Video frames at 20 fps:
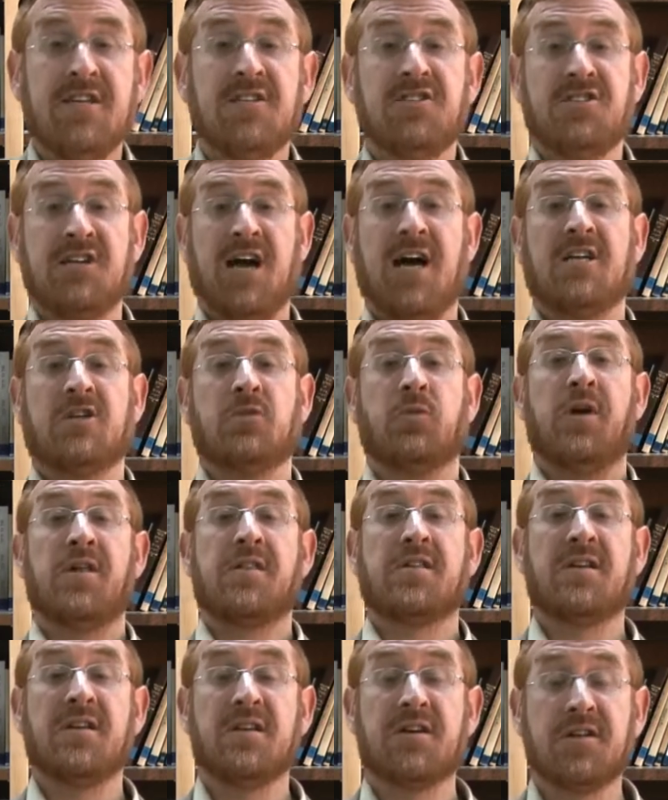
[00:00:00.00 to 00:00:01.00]
Joshua
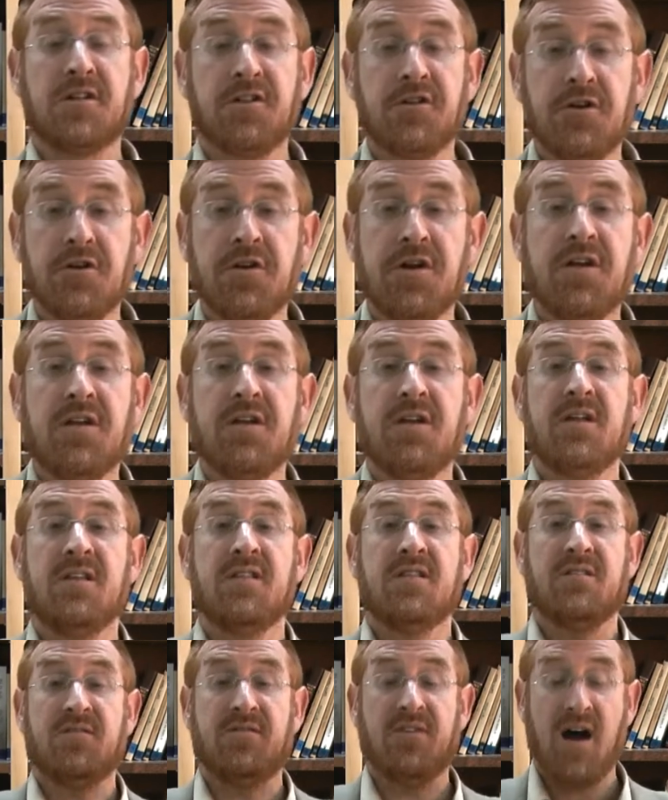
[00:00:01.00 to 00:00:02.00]
has concluded
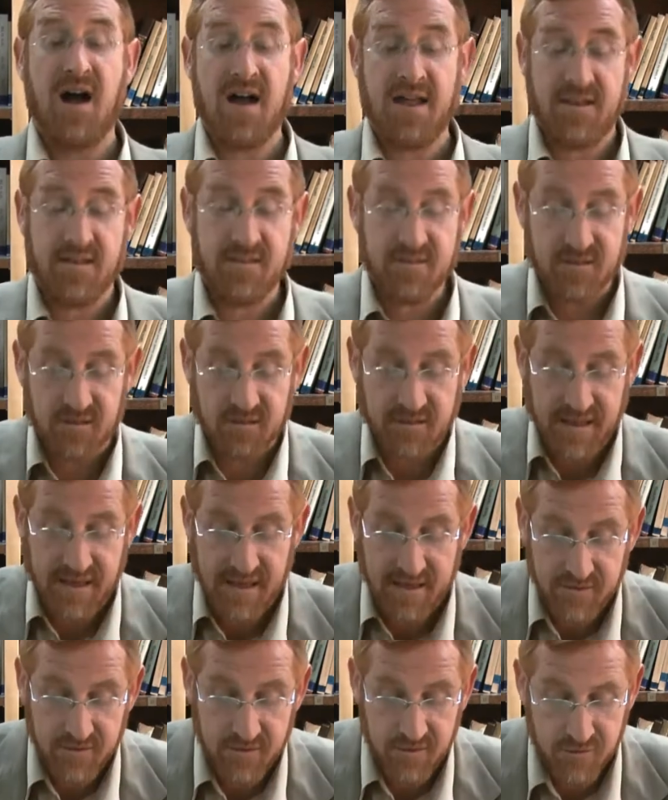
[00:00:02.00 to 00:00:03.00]
dividing the
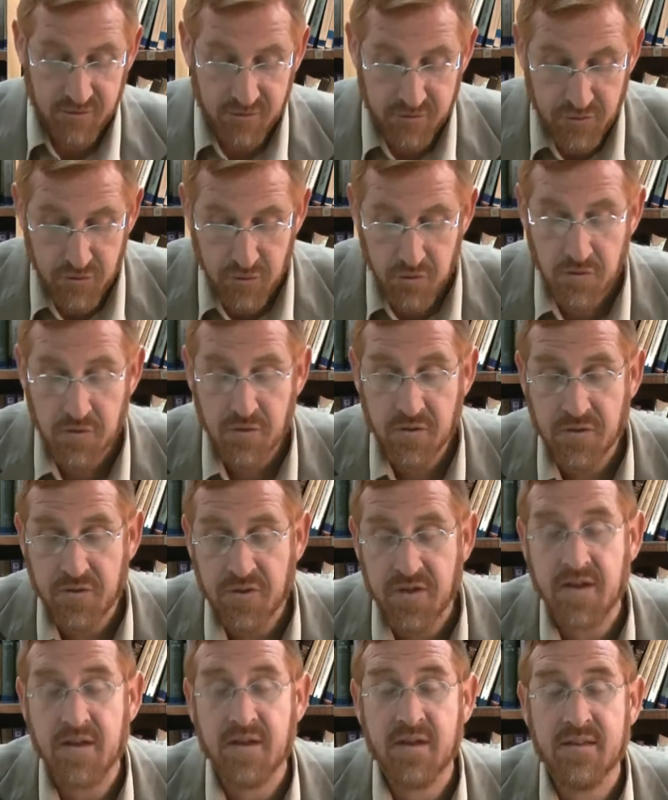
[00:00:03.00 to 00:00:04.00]
land to
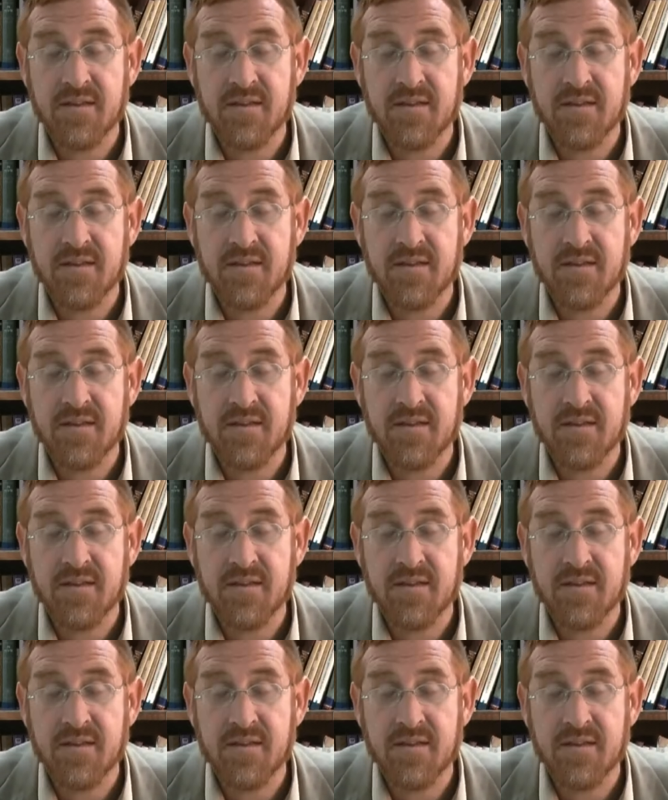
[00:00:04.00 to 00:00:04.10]
the